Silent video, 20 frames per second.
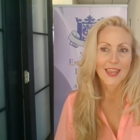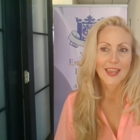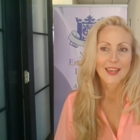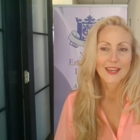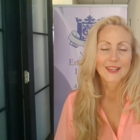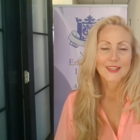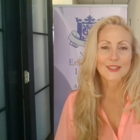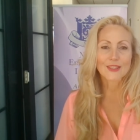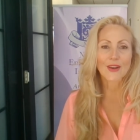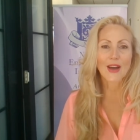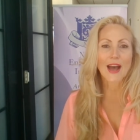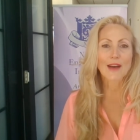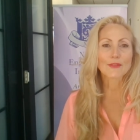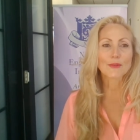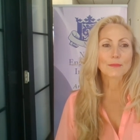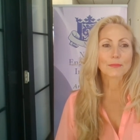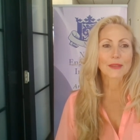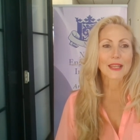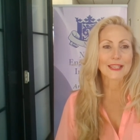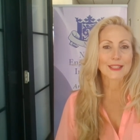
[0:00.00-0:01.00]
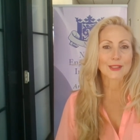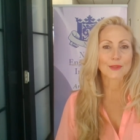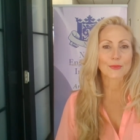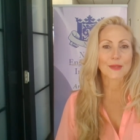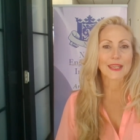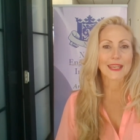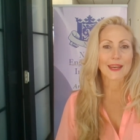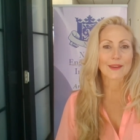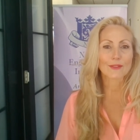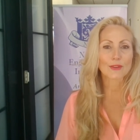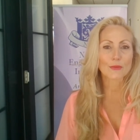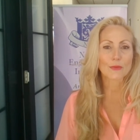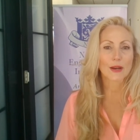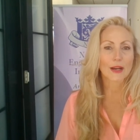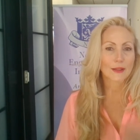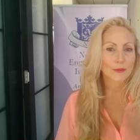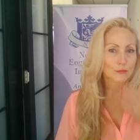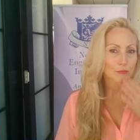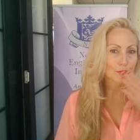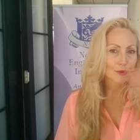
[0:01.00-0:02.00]
So have a blessed week,
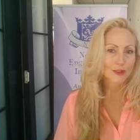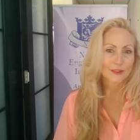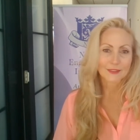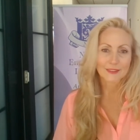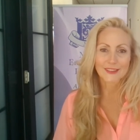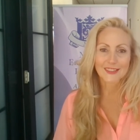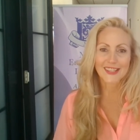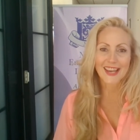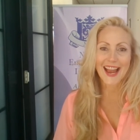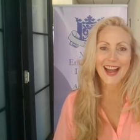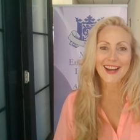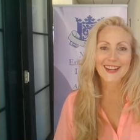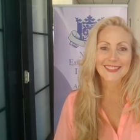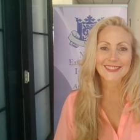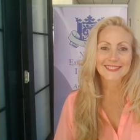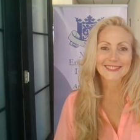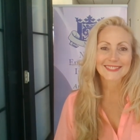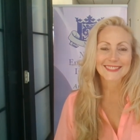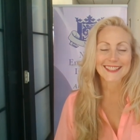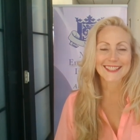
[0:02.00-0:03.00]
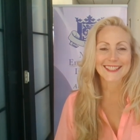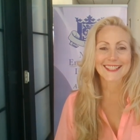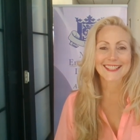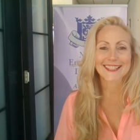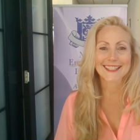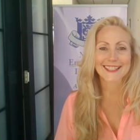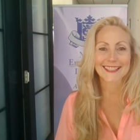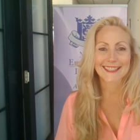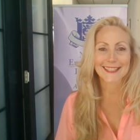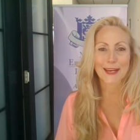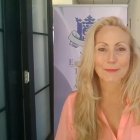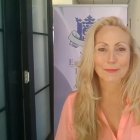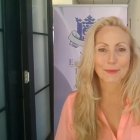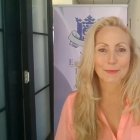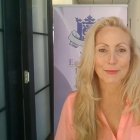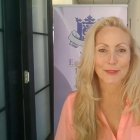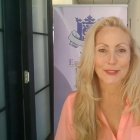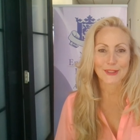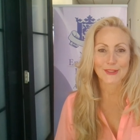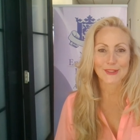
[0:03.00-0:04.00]
everyone. Ciao. This is the Deborah
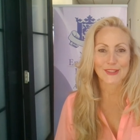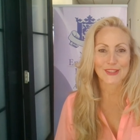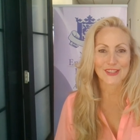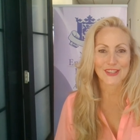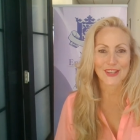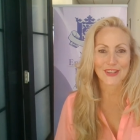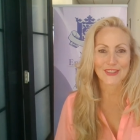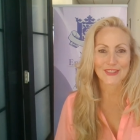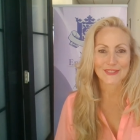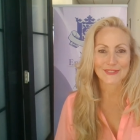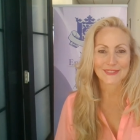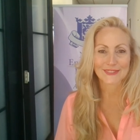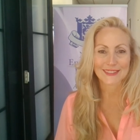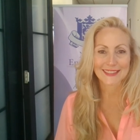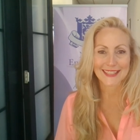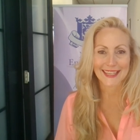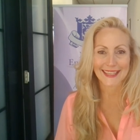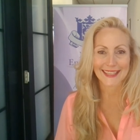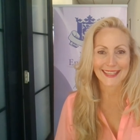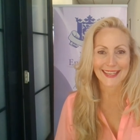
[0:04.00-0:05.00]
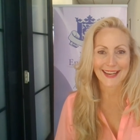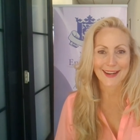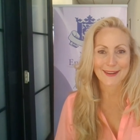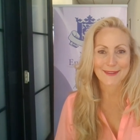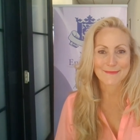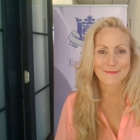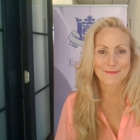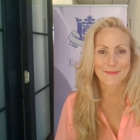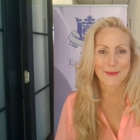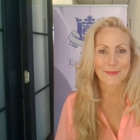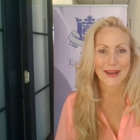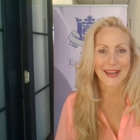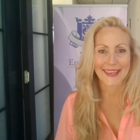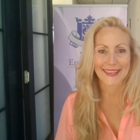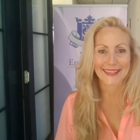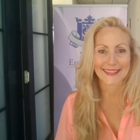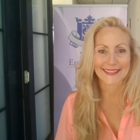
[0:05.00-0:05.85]
Peters Show. Take care. Bye-bye.